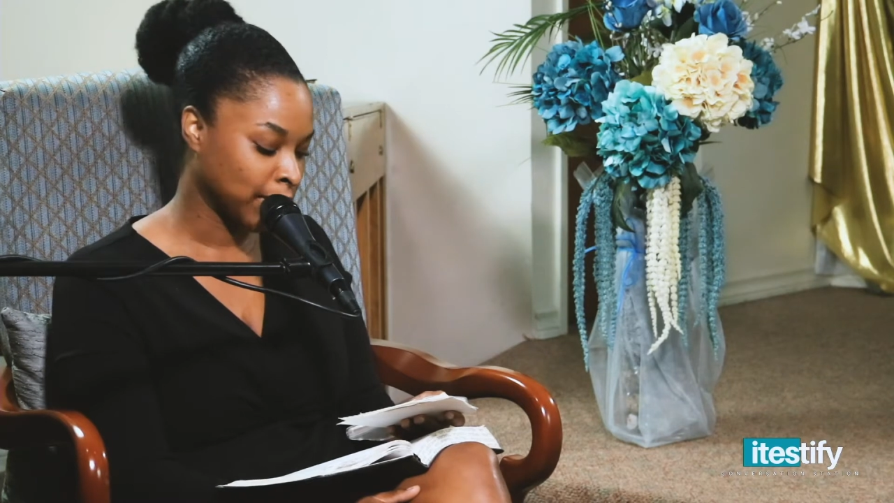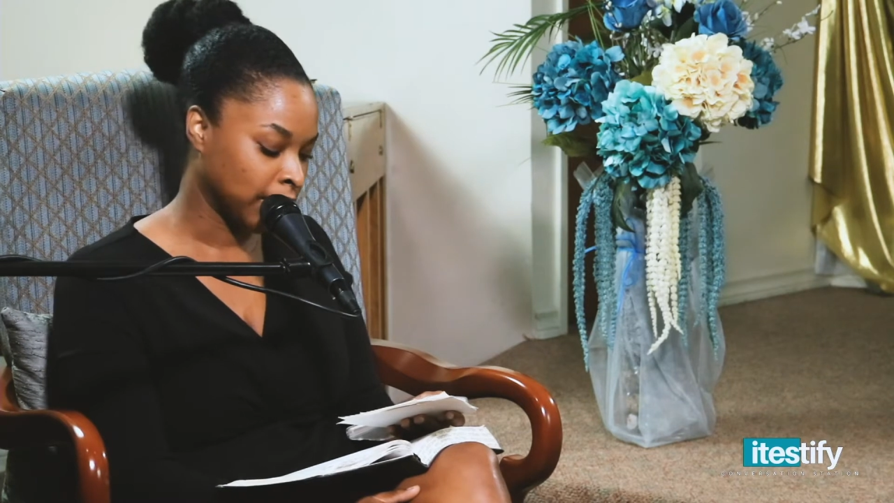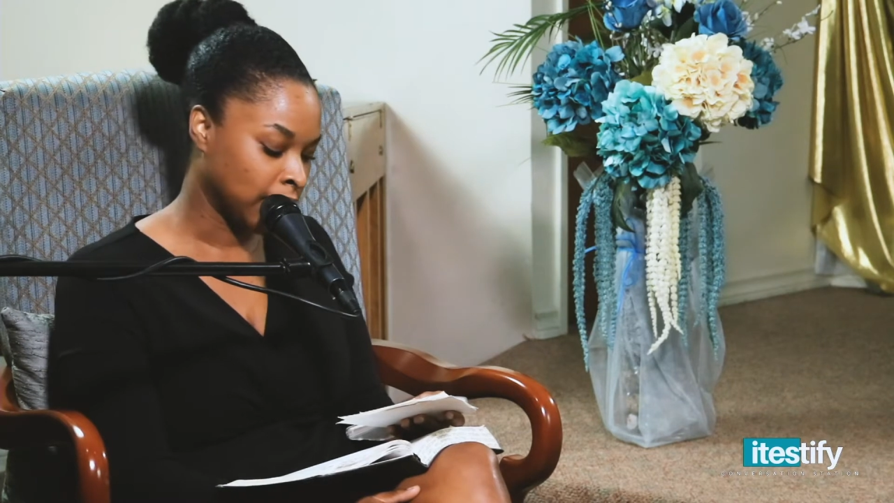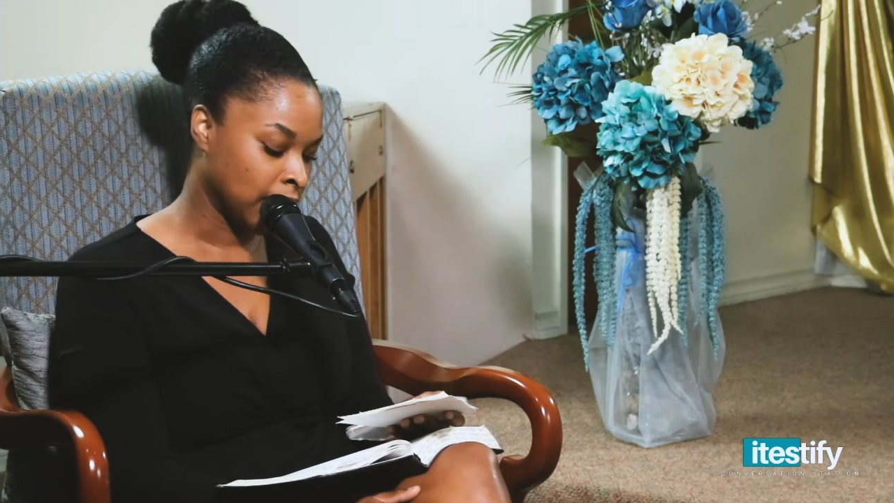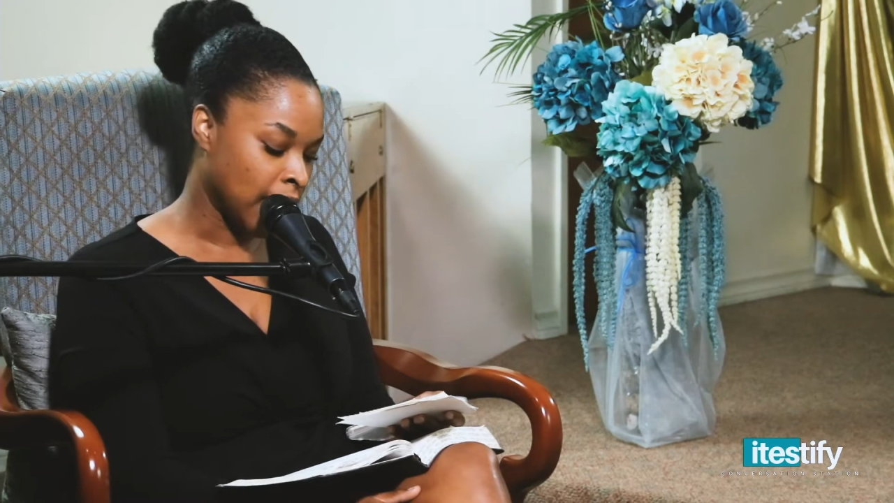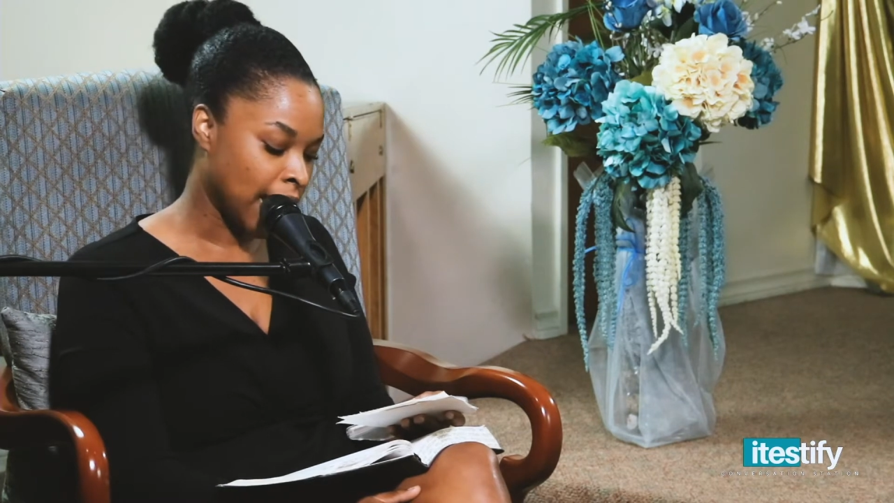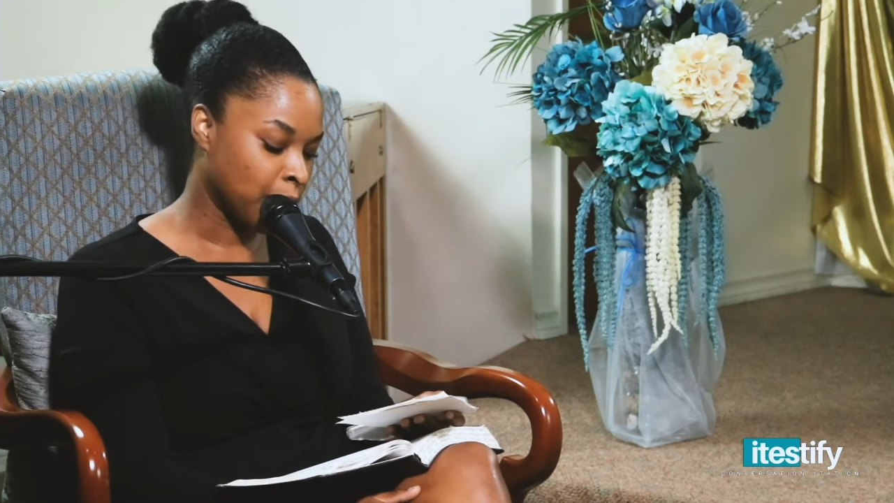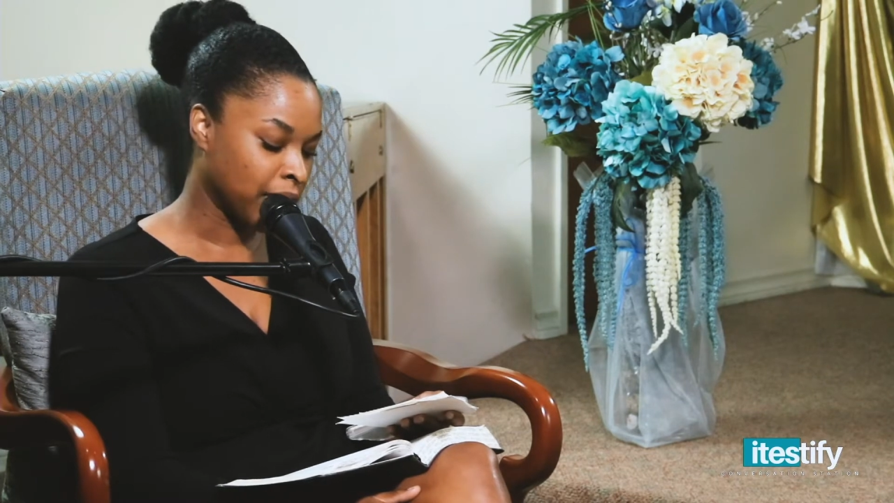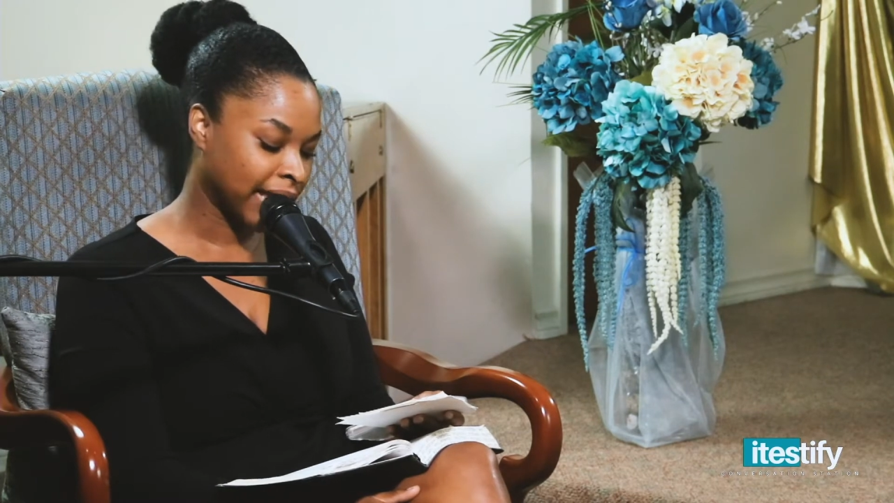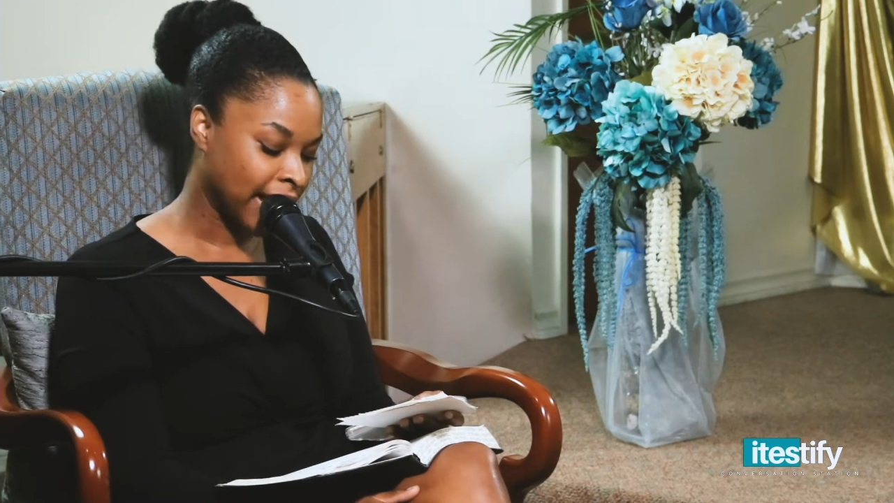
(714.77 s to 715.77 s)
Absolutely. I will
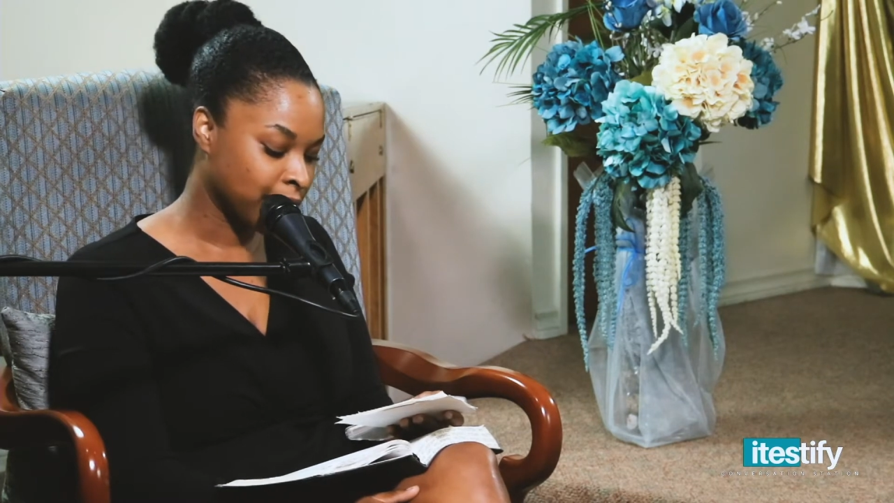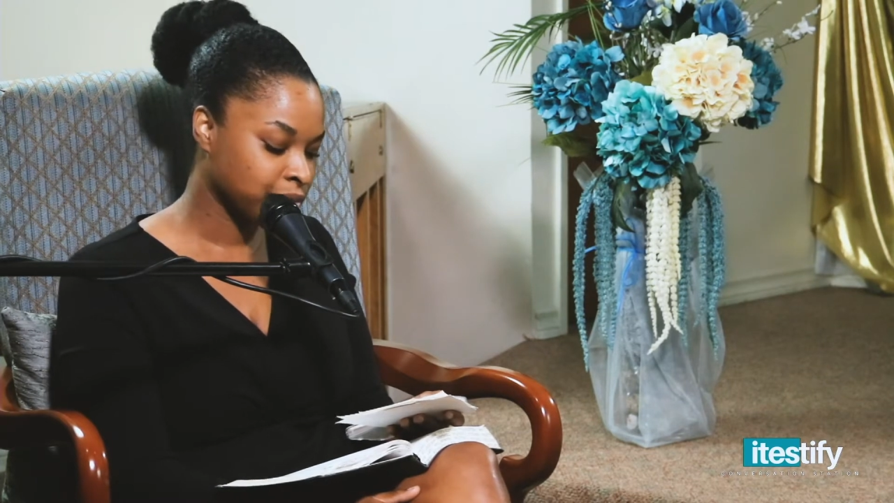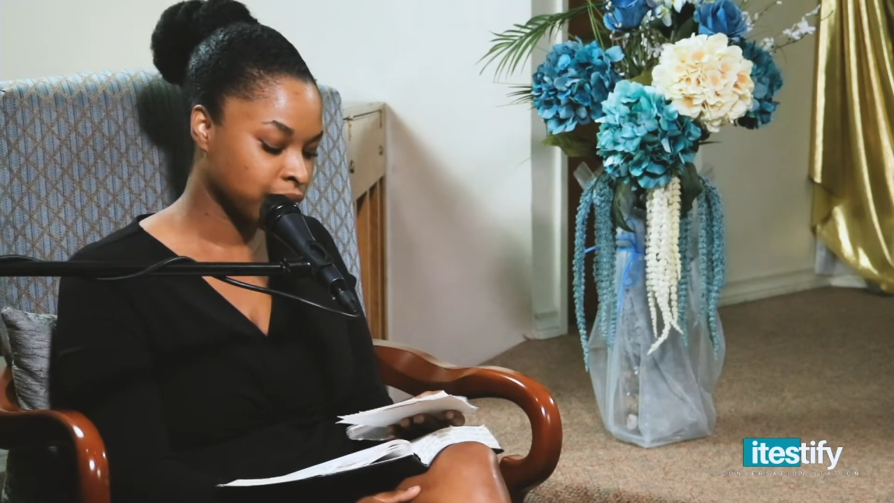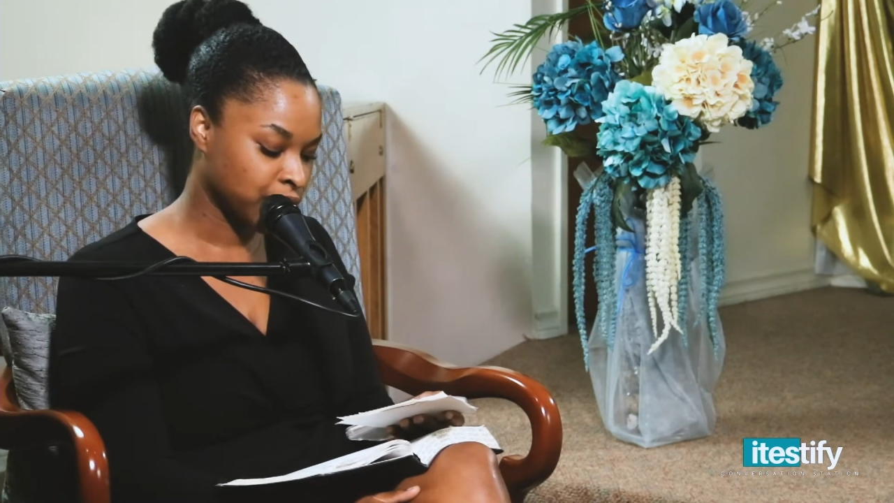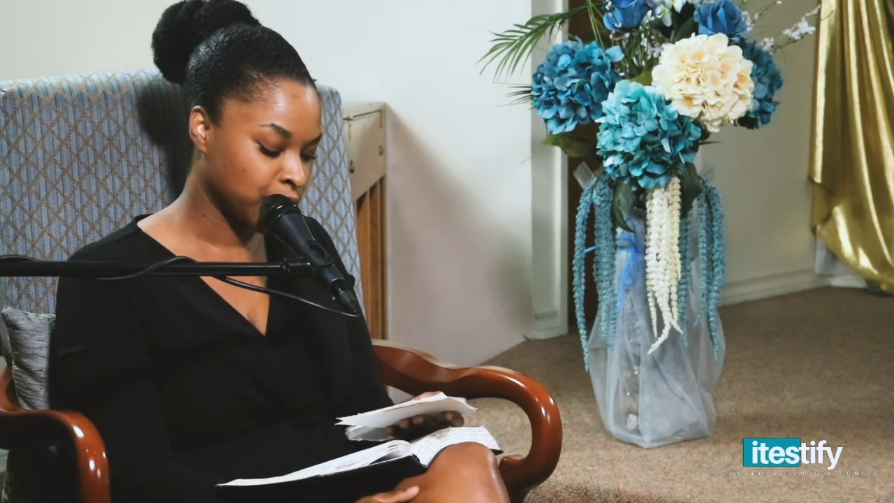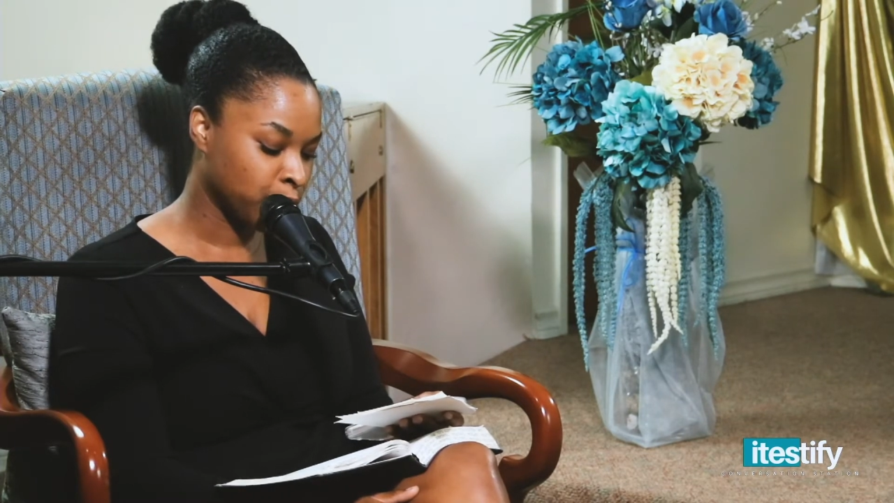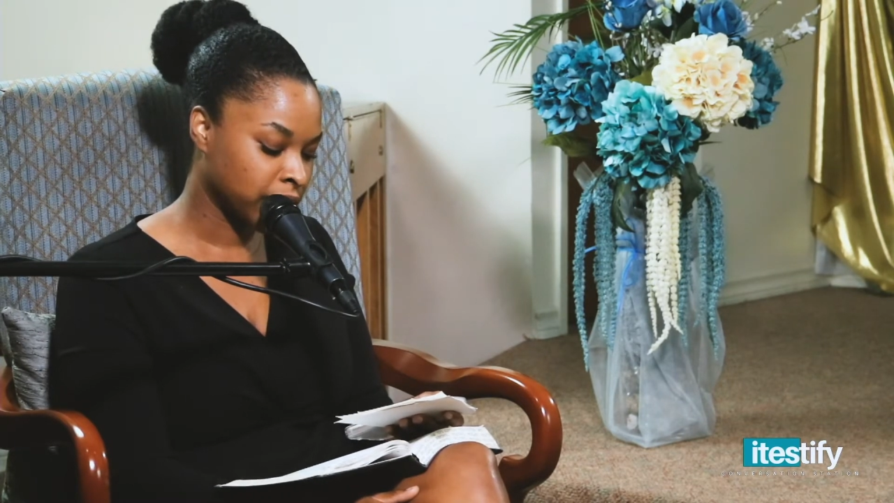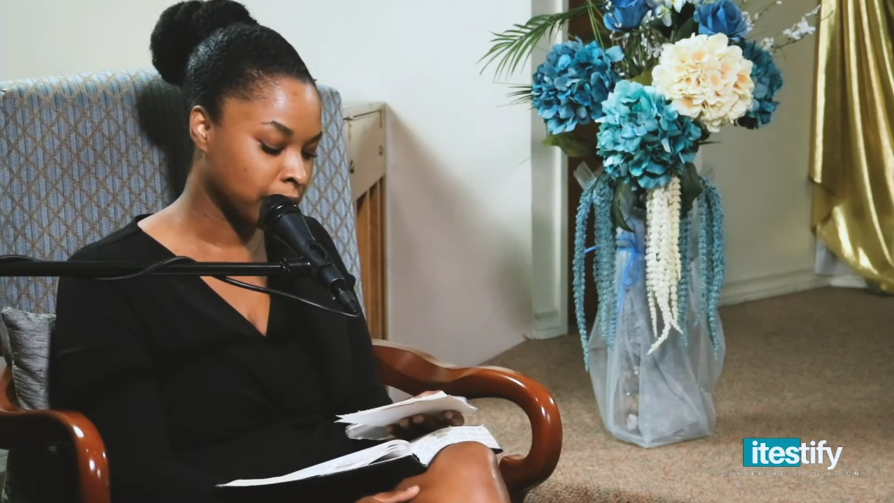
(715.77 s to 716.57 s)
counsel you with